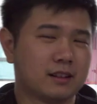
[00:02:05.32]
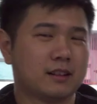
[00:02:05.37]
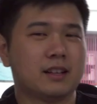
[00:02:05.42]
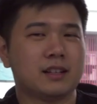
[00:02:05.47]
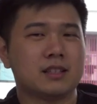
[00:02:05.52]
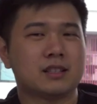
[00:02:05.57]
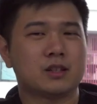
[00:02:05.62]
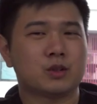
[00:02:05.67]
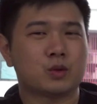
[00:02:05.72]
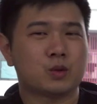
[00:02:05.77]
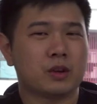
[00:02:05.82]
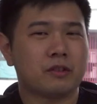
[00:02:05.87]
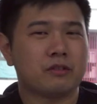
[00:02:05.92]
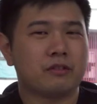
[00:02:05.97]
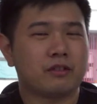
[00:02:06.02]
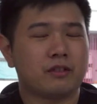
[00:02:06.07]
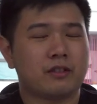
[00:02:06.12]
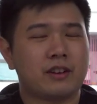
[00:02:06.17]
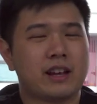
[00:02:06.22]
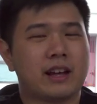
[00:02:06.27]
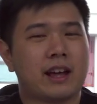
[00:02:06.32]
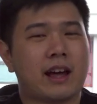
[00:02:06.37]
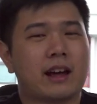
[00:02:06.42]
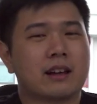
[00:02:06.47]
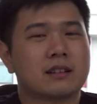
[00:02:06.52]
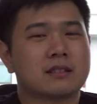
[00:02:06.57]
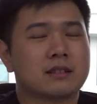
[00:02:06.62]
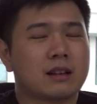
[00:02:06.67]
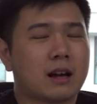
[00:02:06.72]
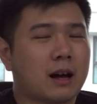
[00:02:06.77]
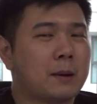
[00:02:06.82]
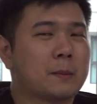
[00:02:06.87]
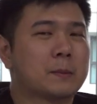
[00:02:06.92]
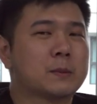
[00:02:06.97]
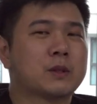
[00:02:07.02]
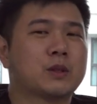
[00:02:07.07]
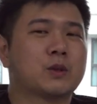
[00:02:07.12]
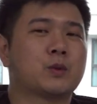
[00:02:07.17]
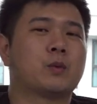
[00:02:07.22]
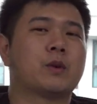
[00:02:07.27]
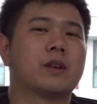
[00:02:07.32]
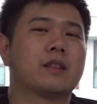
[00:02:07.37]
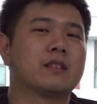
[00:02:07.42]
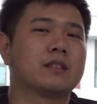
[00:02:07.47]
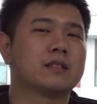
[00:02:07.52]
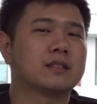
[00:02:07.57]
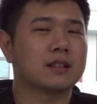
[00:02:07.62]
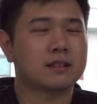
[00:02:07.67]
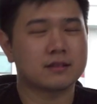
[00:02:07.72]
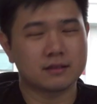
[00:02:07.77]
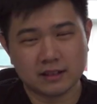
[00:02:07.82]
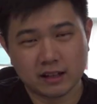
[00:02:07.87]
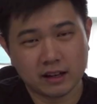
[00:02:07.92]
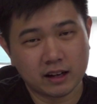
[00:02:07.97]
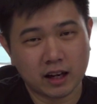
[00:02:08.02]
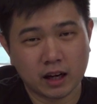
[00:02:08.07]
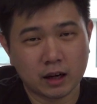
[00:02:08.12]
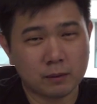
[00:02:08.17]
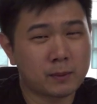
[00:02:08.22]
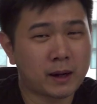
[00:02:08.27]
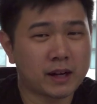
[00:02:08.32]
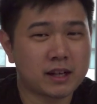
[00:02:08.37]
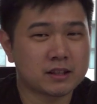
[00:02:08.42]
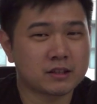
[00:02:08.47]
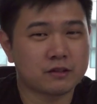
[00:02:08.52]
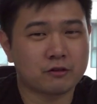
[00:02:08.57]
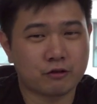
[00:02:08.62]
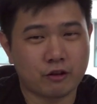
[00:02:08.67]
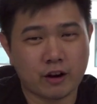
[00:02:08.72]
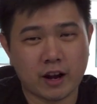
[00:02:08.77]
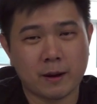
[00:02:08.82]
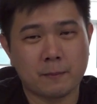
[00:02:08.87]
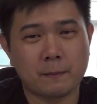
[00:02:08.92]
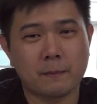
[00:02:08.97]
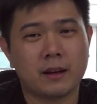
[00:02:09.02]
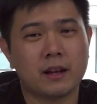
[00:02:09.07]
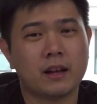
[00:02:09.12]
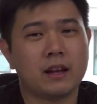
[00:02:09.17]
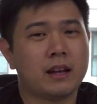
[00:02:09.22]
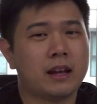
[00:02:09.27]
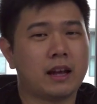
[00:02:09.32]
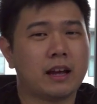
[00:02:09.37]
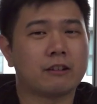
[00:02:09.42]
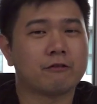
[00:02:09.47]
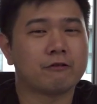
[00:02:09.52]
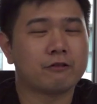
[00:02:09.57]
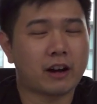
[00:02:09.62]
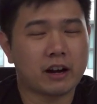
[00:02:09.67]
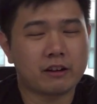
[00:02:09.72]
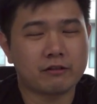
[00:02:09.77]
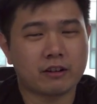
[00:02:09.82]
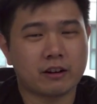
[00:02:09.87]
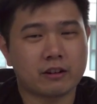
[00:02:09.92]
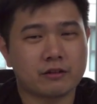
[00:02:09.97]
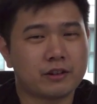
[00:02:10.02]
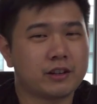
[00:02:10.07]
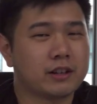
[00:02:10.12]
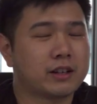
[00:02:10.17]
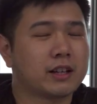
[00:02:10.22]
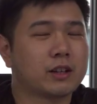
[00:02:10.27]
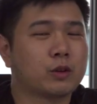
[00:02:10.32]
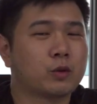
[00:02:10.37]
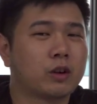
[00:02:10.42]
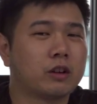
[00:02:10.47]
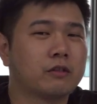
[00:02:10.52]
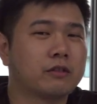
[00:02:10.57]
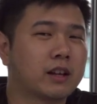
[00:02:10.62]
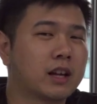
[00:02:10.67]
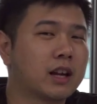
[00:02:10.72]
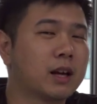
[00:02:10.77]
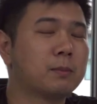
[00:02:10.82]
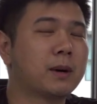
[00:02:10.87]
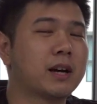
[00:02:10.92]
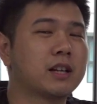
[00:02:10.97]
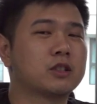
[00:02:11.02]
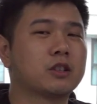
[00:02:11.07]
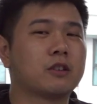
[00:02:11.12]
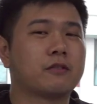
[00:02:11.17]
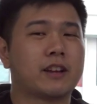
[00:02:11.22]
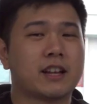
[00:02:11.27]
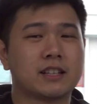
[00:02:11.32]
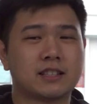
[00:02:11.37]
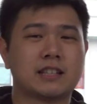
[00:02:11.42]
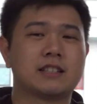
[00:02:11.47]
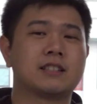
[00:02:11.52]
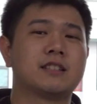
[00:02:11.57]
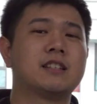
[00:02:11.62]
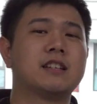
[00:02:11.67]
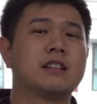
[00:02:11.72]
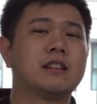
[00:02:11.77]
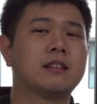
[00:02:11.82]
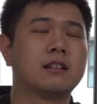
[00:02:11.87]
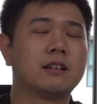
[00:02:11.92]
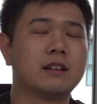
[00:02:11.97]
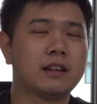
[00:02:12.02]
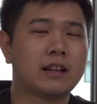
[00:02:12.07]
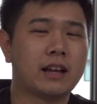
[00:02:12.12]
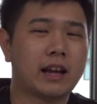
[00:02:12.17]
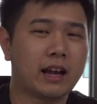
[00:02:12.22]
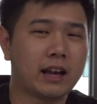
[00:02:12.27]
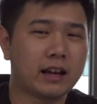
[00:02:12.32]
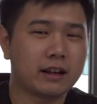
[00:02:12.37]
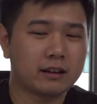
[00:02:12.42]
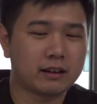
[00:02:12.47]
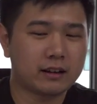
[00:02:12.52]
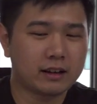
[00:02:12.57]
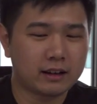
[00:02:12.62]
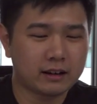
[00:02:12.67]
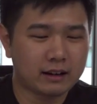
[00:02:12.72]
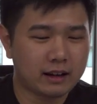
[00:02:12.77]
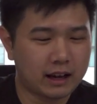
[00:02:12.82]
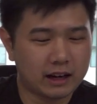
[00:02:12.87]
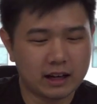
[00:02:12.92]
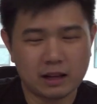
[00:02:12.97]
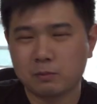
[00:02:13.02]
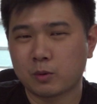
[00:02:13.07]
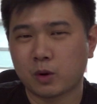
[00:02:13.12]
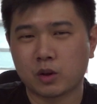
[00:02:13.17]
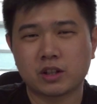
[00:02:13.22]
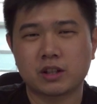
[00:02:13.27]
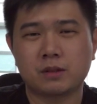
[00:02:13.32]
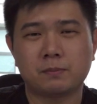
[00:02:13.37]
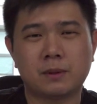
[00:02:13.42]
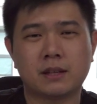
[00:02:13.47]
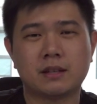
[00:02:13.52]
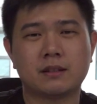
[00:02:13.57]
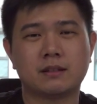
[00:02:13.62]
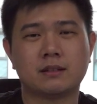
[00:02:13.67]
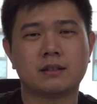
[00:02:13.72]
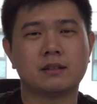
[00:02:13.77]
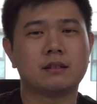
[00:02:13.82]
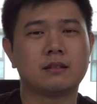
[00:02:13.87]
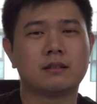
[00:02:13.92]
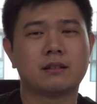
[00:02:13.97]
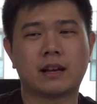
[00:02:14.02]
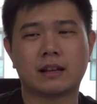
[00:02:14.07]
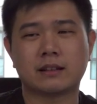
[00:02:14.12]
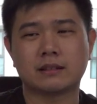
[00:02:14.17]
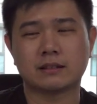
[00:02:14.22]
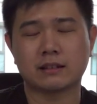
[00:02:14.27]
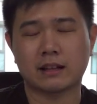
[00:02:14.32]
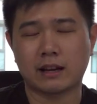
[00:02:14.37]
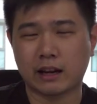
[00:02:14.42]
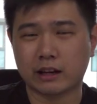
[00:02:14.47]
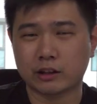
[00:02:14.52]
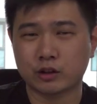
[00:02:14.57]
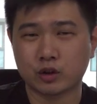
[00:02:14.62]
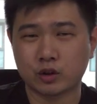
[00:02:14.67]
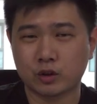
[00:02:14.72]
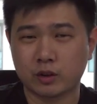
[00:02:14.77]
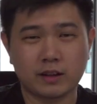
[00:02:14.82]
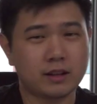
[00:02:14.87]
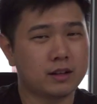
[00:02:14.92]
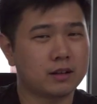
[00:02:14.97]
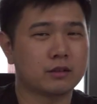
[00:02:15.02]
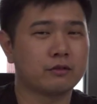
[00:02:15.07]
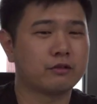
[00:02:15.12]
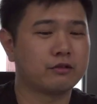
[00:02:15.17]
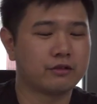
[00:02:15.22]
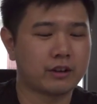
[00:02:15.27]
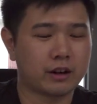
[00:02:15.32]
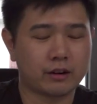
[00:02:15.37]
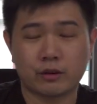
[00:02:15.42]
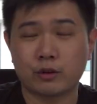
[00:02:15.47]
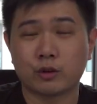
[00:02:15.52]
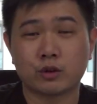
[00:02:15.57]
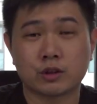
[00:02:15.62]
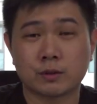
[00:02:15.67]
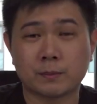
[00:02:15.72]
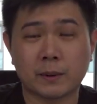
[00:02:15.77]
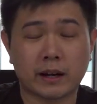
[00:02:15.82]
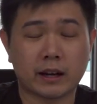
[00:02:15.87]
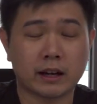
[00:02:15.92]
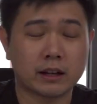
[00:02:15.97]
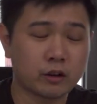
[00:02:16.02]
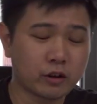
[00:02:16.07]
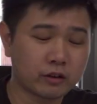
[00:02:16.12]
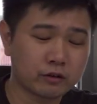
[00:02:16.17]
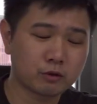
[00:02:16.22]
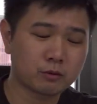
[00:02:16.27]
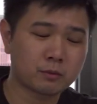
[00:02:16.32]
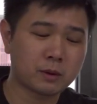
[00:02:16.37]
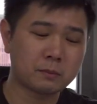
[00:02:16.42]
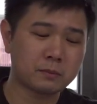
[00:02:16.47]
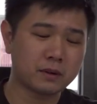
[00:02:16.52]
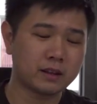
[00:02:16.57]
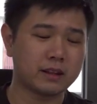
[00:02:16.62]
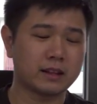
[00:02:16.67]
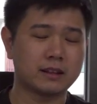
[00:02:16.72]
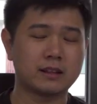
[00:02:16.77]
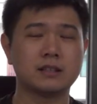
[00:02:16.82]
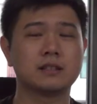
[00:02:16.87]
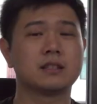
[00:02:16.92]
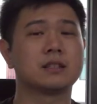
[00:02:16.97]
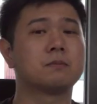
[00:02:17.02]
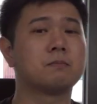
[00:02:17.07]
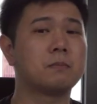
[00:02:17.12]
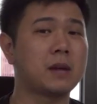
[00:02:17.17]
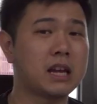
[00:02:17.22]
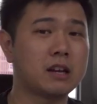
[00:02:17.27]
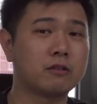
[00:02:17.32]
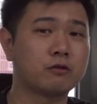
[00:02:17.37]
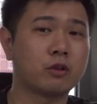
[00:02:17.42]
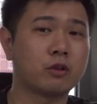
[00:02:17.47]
This Swift 3X comes with 16GB of RAM and 512GB of SSD. And in any modern PC, that's actually a very good spec, and you have to remember that this is linked